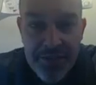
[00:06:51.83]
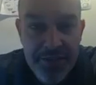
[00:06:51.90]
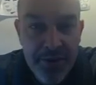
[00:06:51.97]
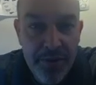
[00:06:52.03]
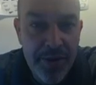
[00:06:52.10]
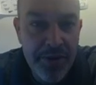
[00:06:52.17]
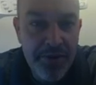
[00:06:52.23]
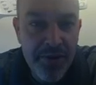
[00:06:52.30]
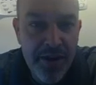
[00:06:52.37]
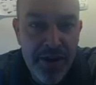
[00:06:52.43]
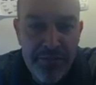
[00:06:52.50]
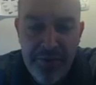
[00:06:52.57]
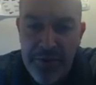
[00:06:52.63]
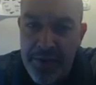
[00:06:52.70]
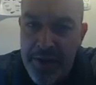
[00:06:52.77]
how I draw
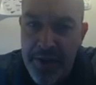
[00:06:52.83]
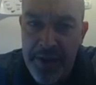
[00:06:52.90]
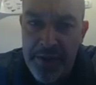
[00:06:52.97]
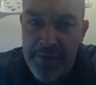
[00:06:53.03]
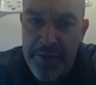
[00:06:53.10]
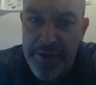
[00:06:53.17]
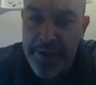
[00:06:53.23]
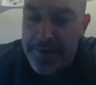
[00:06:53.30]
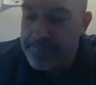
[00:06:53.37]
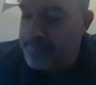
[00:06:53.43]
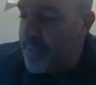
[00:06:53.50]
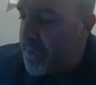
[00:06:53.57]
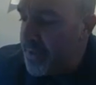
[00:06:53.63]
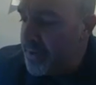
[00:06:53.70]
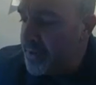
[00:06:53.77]
everything, and then
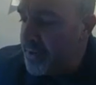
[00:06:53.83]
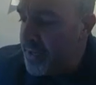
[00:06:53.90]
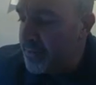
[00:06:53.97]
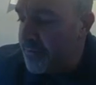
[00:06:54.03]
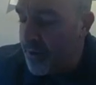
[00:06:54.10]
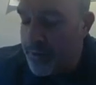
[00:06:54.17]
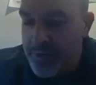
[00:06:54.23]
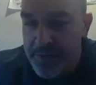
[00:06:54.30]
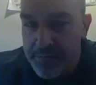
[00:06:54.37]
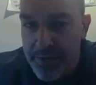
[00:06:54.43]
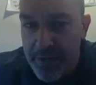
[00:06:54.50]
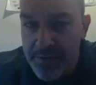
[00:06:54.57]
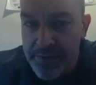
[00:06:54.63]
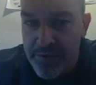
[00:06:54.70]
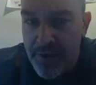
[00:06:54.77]
if I was in
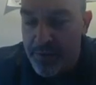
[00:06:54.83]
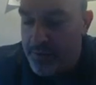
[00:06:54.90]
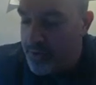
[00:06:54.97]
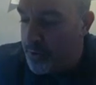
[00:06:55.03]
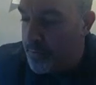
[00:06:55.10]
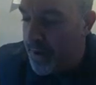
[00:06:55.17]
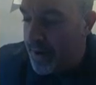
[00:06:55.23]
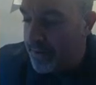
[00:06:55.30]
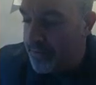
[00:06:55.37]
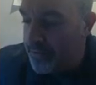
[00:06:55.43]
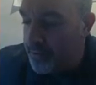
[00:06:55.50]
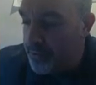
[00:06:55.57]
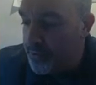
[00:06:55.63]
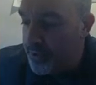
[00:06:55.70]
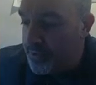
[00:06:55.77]
pencil I would go back
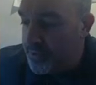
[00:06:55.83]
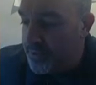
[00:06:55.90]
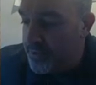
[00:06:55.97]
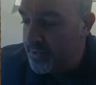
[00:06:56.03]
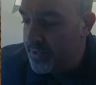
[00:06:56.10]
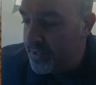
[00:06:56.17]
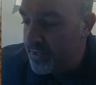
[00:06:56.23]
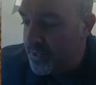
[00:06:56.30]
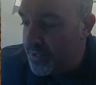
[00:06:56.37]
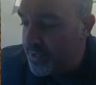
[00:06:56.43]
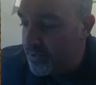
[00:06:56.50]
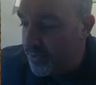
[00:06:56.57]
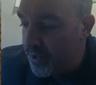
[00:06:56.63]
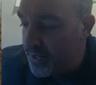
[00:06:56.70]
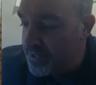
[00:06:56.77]
through and
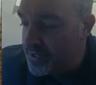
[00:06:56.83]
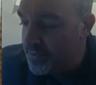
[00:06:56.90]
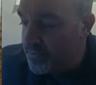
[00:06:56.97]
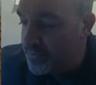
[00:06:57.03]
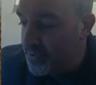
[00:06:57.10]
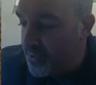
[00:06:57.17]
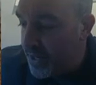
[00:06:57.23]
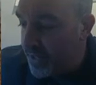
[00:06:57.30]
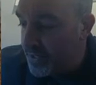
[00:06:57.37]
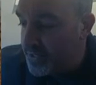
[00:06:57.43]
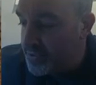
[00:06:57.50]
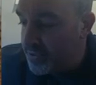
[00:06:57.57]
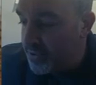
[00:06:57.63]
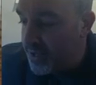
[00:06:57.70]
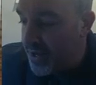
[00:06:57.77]
erase a few
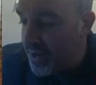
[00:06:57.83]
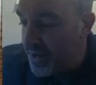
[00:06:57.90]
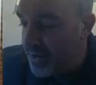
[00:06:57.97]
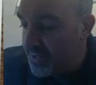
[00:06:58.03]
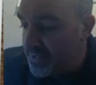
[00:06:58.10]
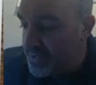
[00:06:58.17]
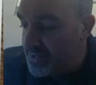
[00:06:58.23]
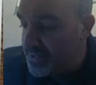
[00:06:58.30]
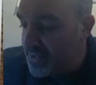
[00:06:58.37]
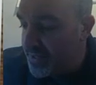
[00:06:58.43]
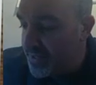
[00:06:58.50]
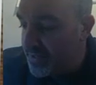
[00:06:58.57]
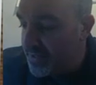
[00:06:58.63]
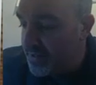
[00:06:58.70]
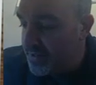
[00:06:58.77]
extra lines and